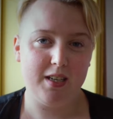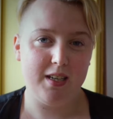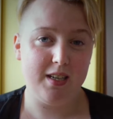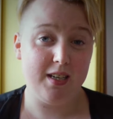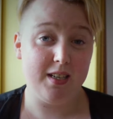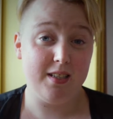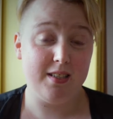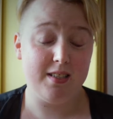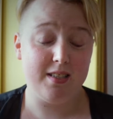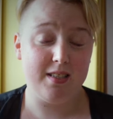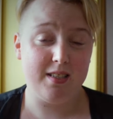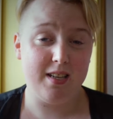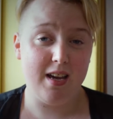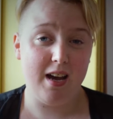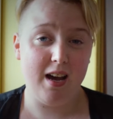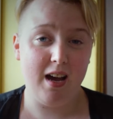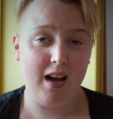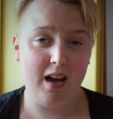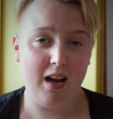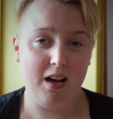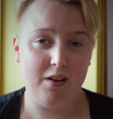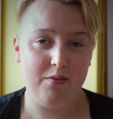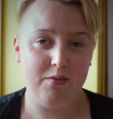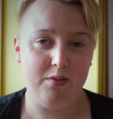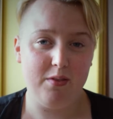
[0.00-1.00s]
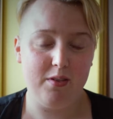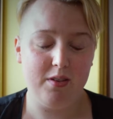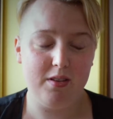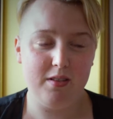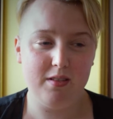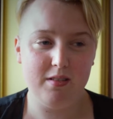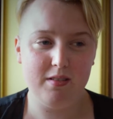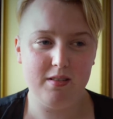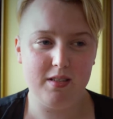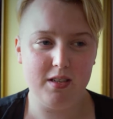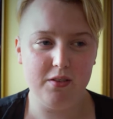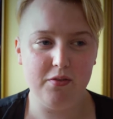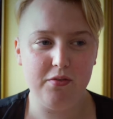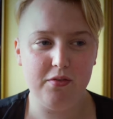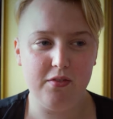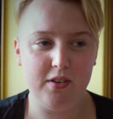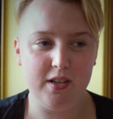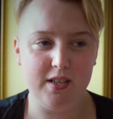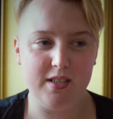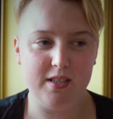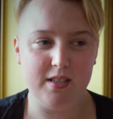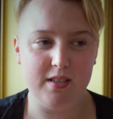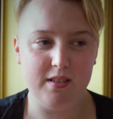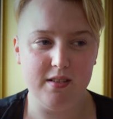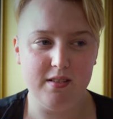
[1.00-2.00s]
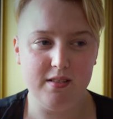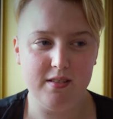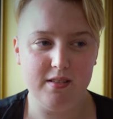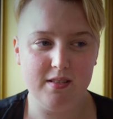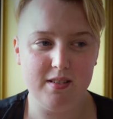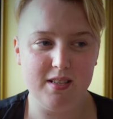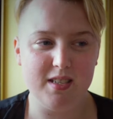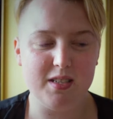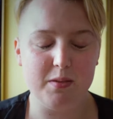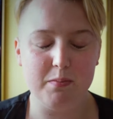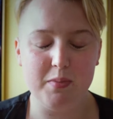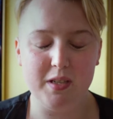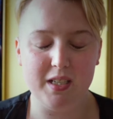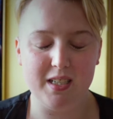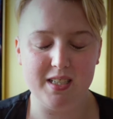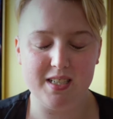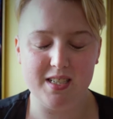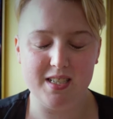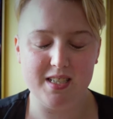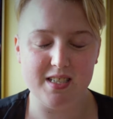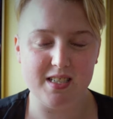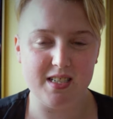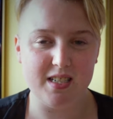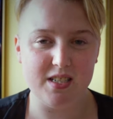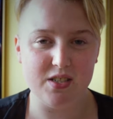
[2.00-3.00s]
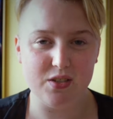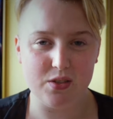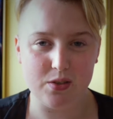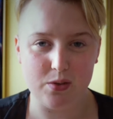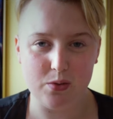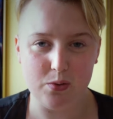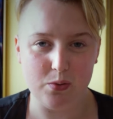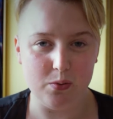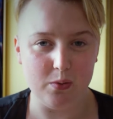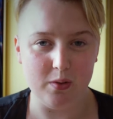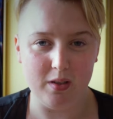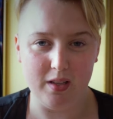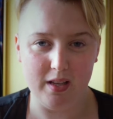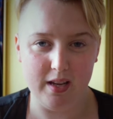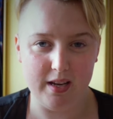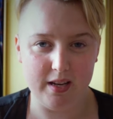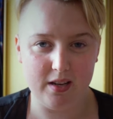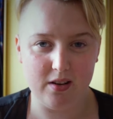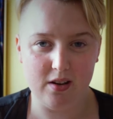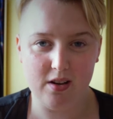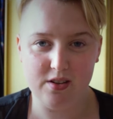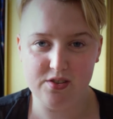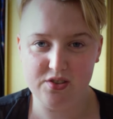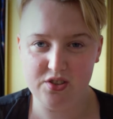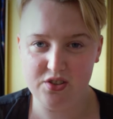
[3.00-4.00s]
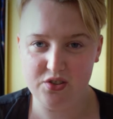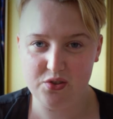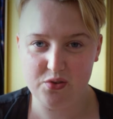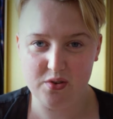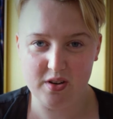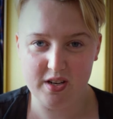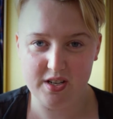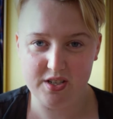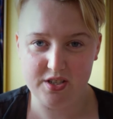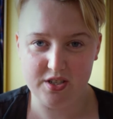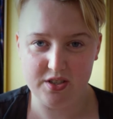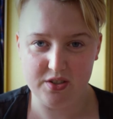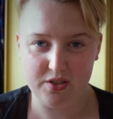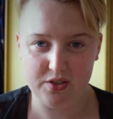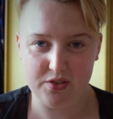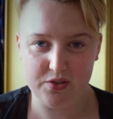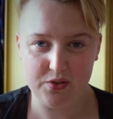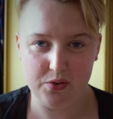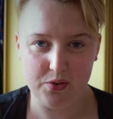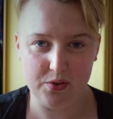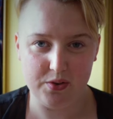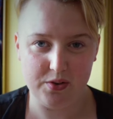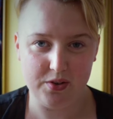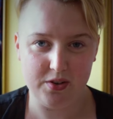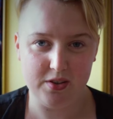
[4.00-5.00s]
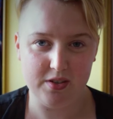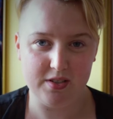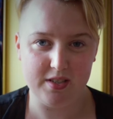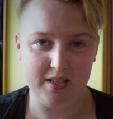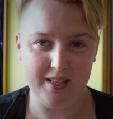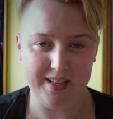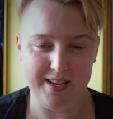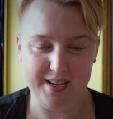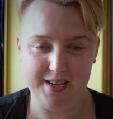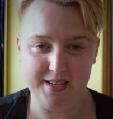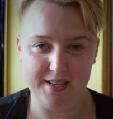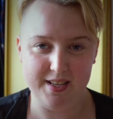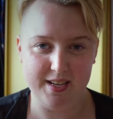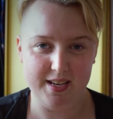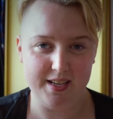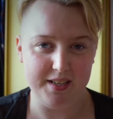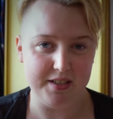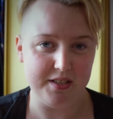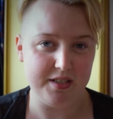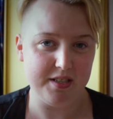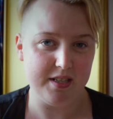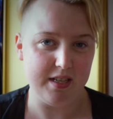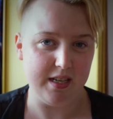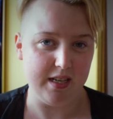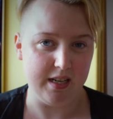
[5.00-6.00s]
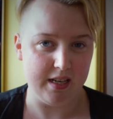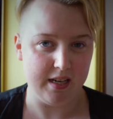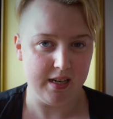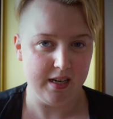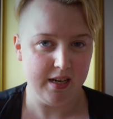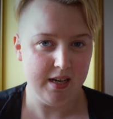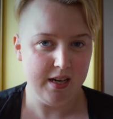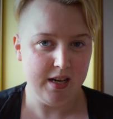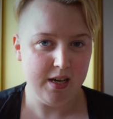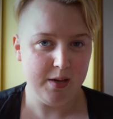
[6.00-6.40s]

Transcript: kids that have different disabilities in school, like concentration disorders and ADHD,